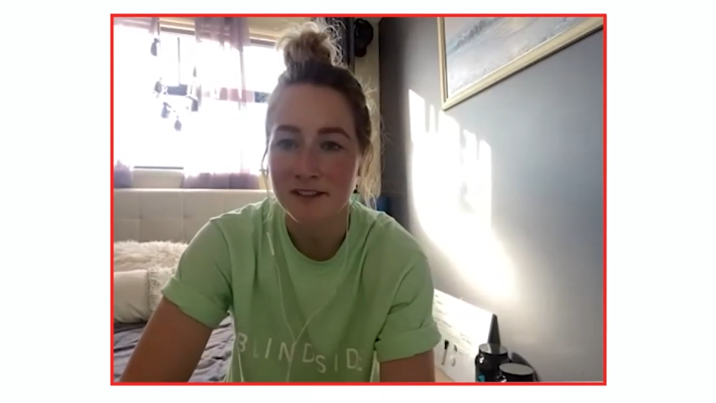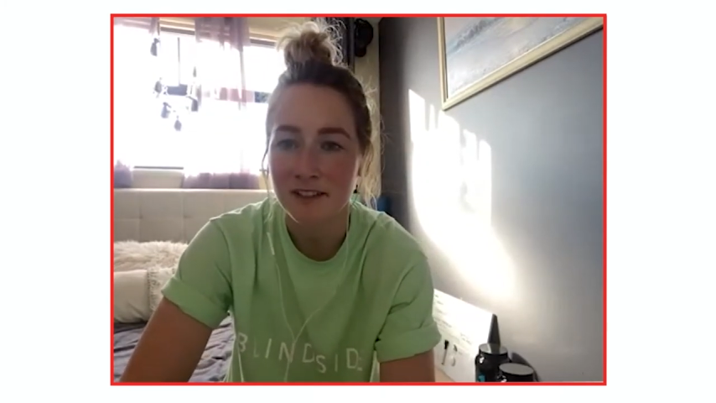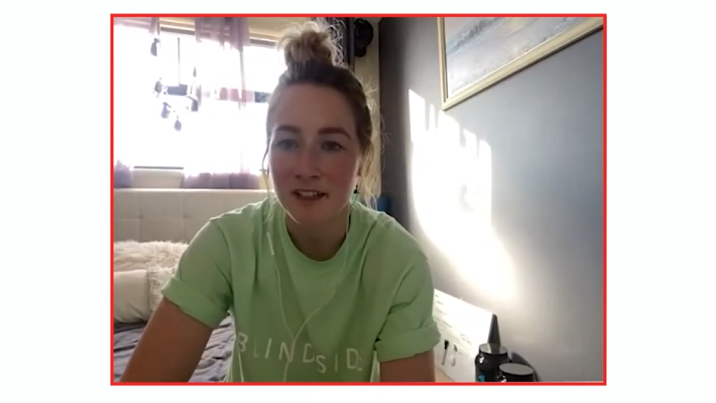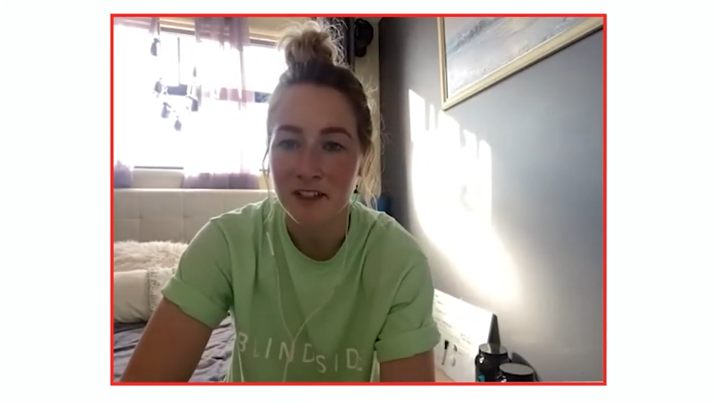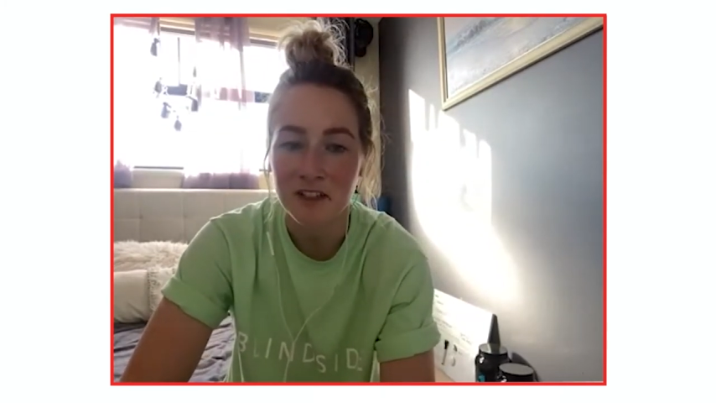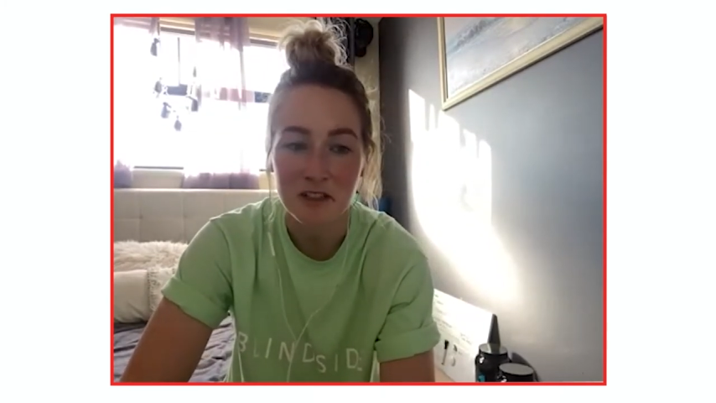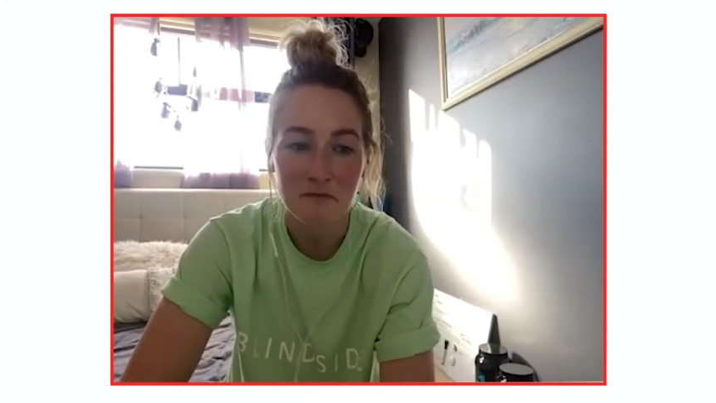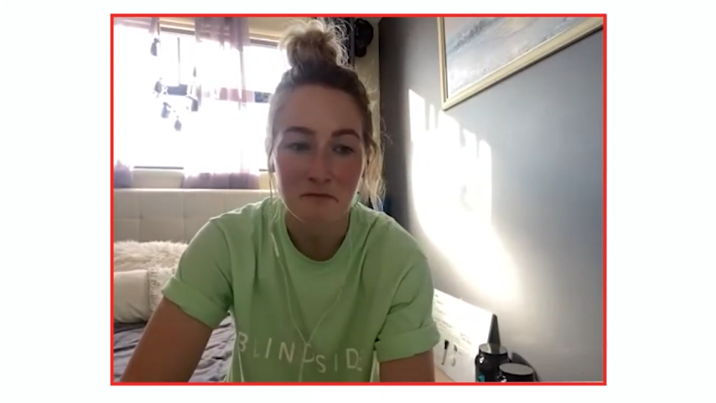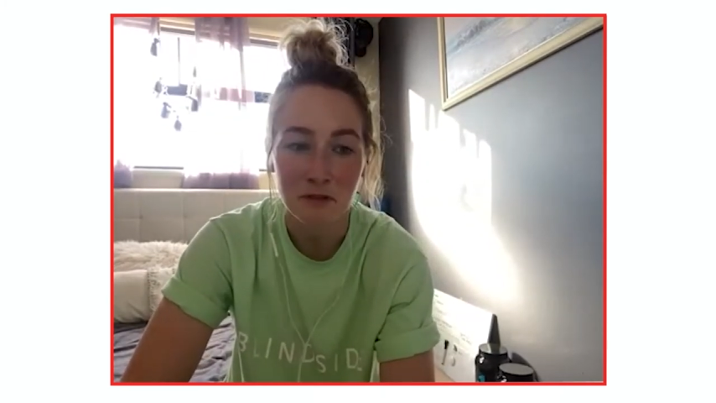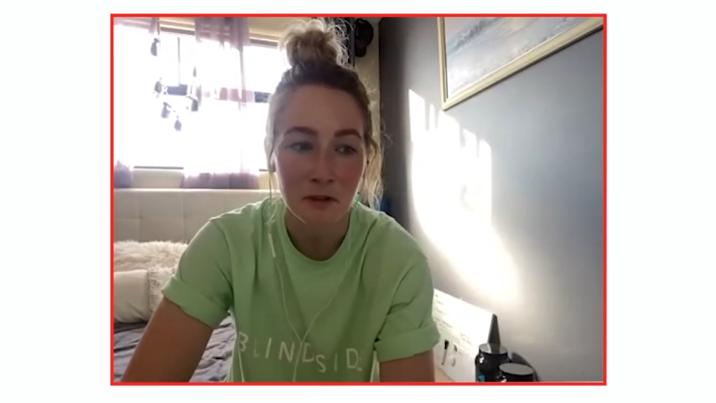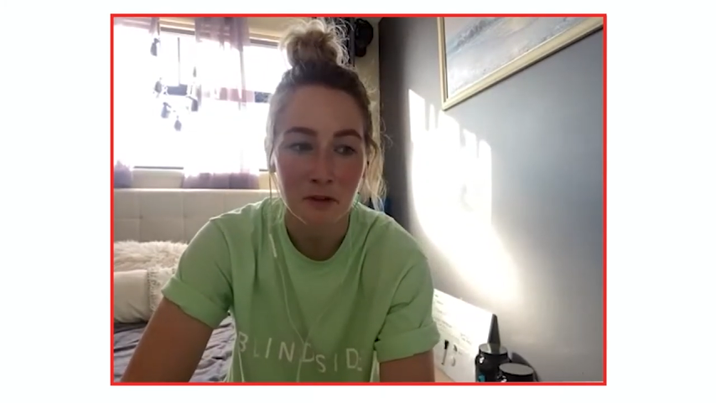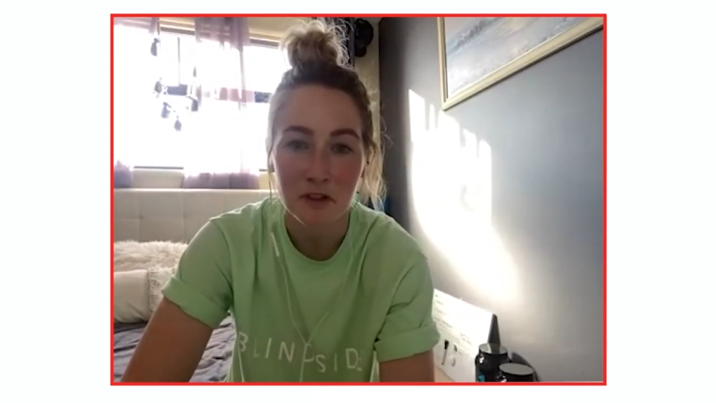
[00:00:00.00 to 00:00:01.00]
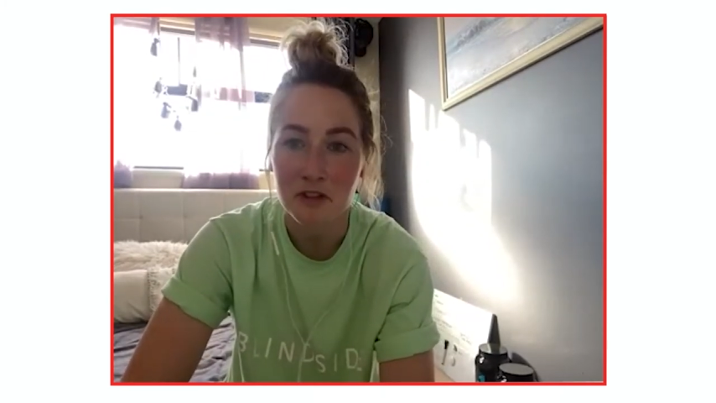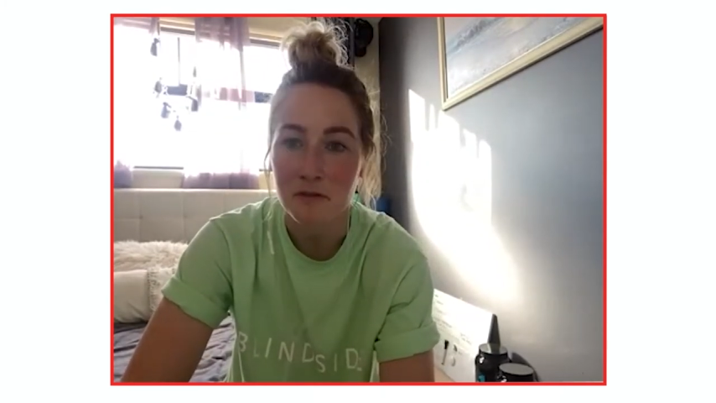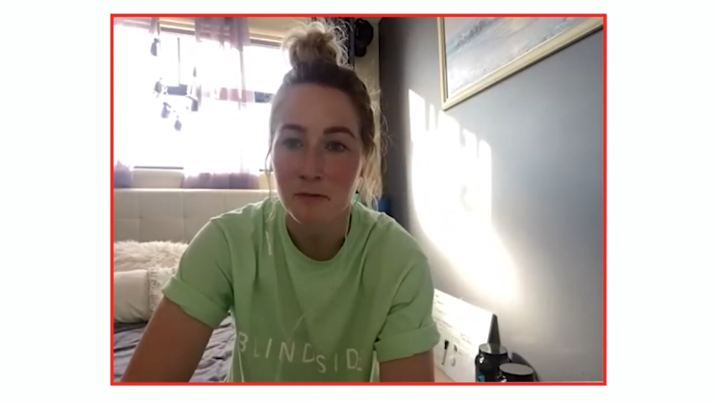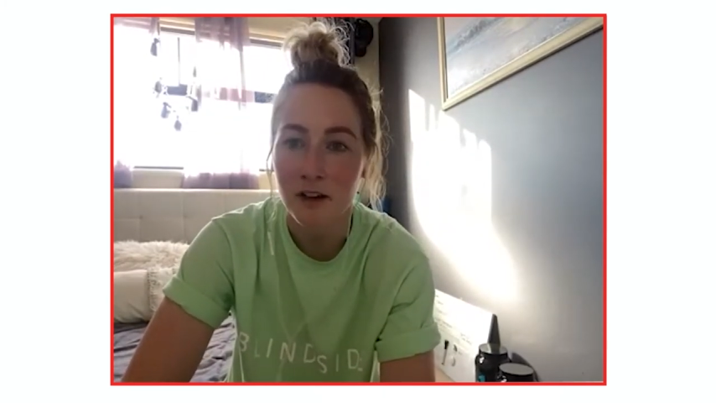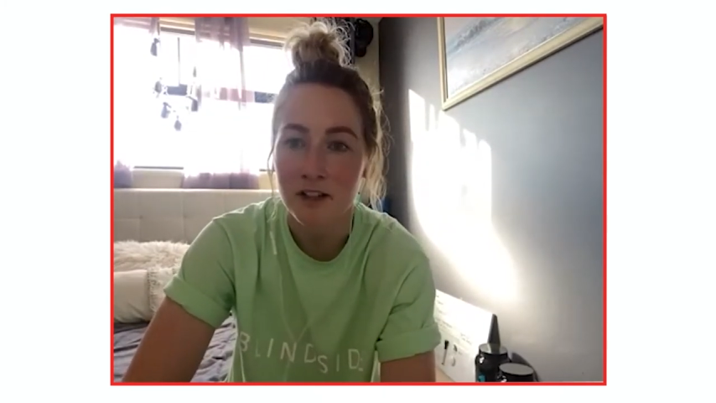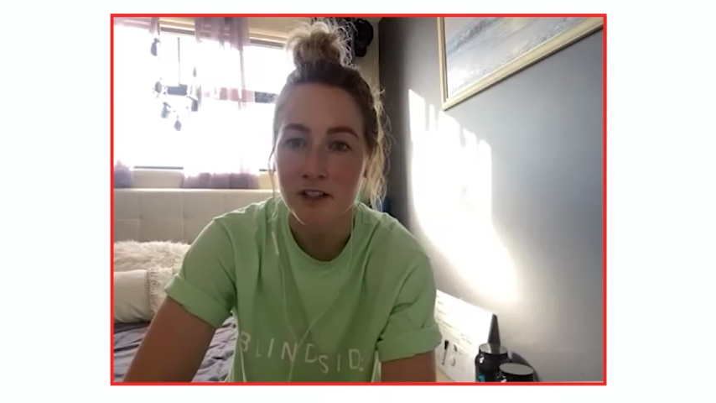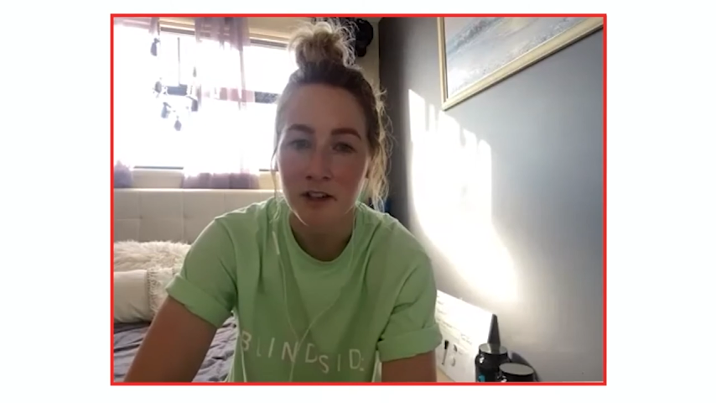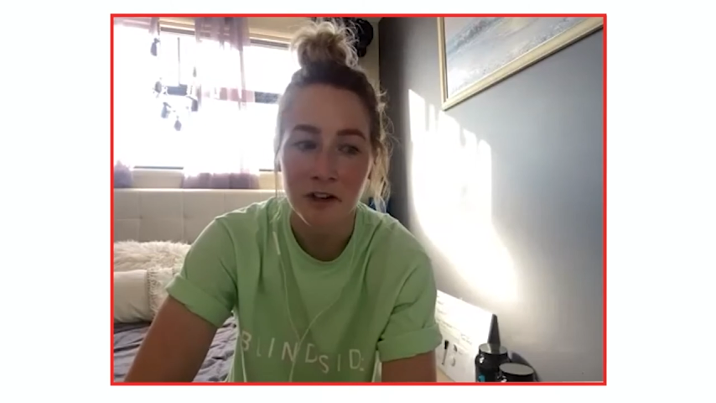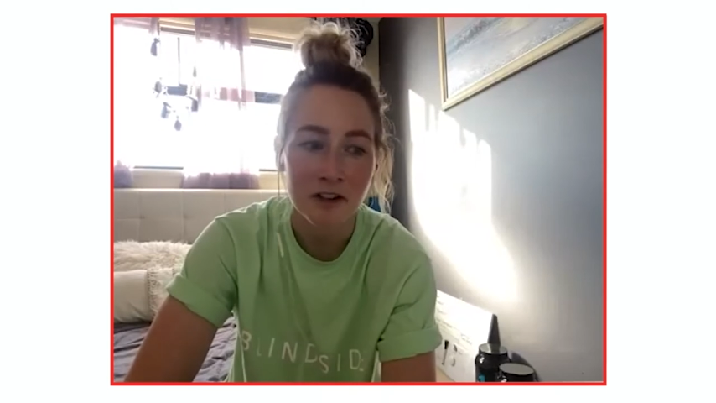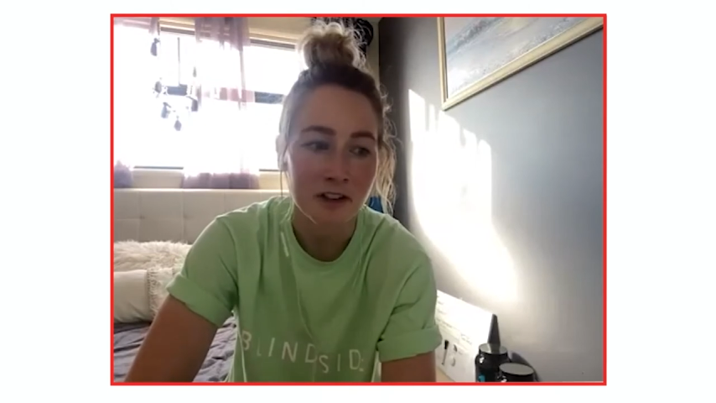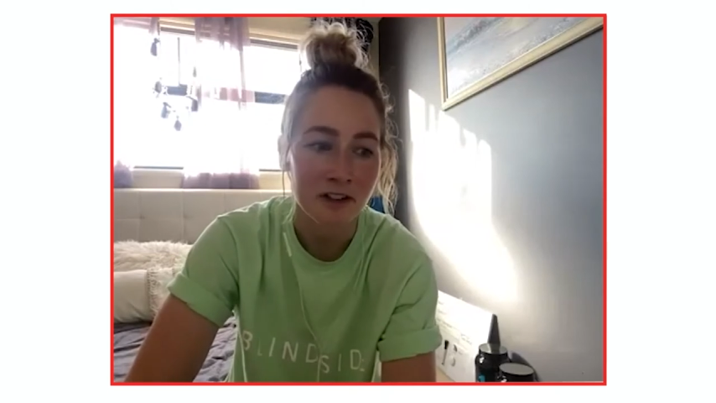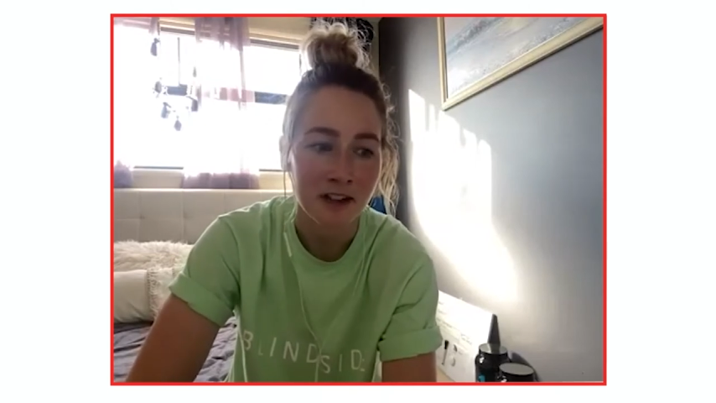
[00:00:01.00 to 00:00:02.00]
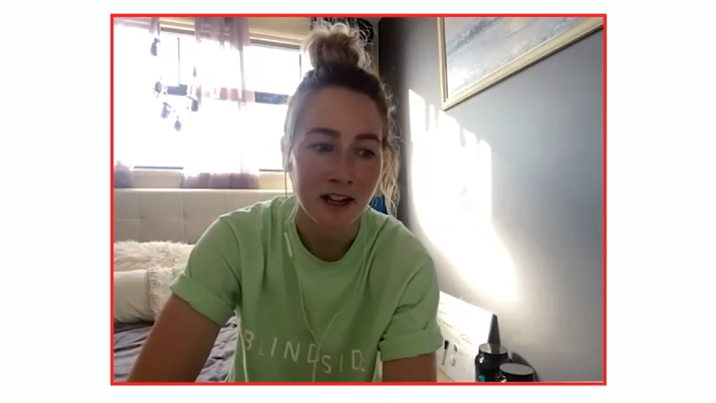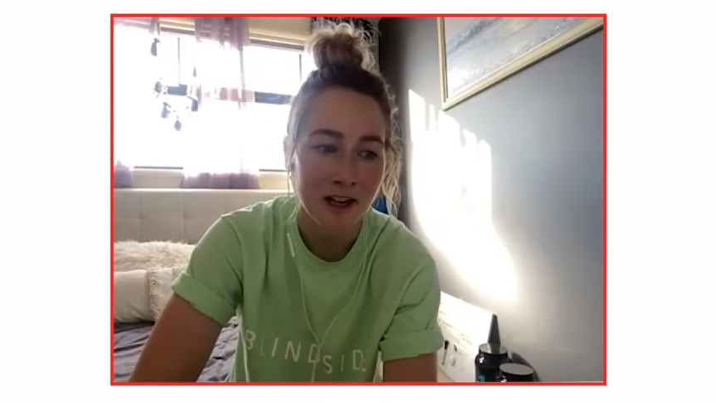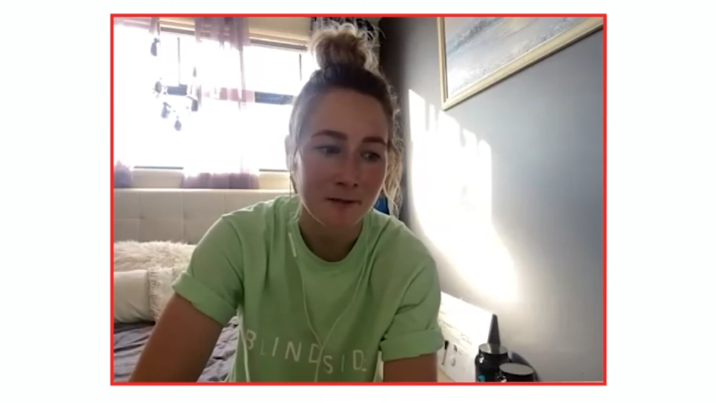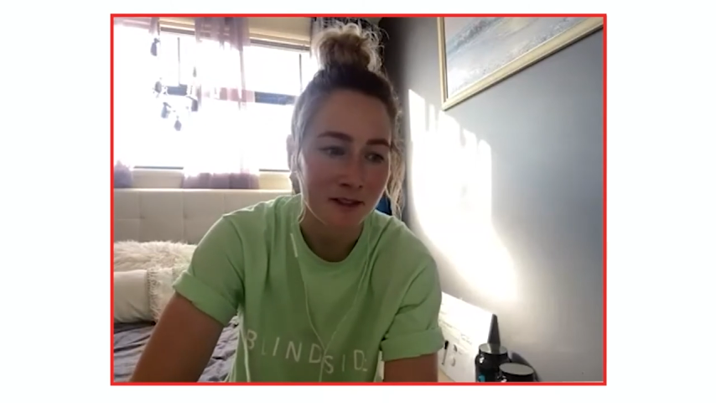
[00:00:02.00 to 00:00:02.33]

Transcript: I just pretty much just watched her and her game,